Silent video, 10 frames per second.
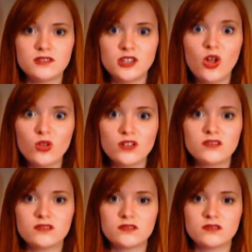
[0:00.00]
Lol.
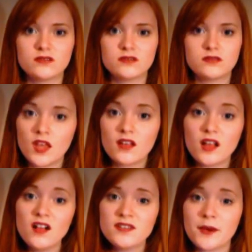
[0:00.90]

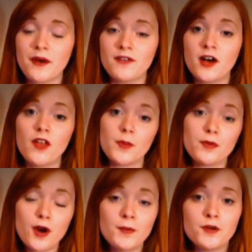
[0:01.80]
Girls, however, are the
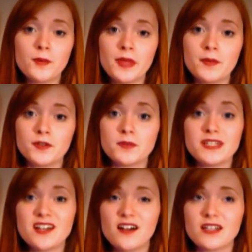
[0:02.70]
primary people to
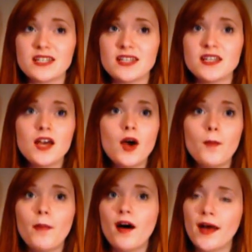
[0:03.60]
be targeted
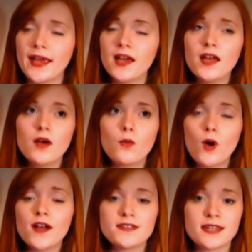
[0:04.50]
by
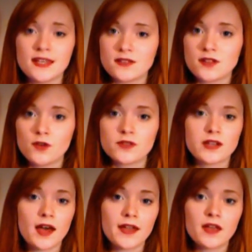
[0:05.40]
words and
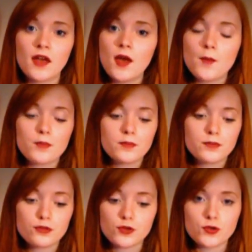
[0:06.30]
insults like
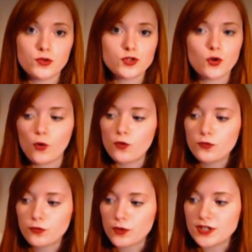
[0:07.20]
prude or
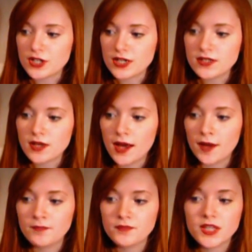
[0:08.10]
frigid.
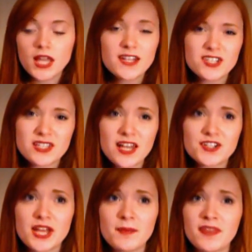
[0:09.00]
Um, like
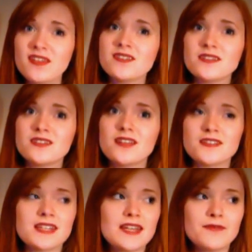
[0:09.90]
slut shaming, this
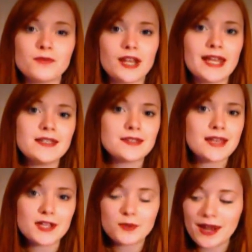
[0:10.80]
doesn't even relate to
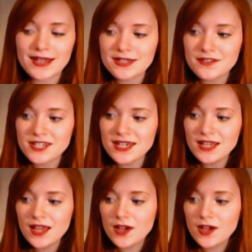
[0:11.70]
sexual activity.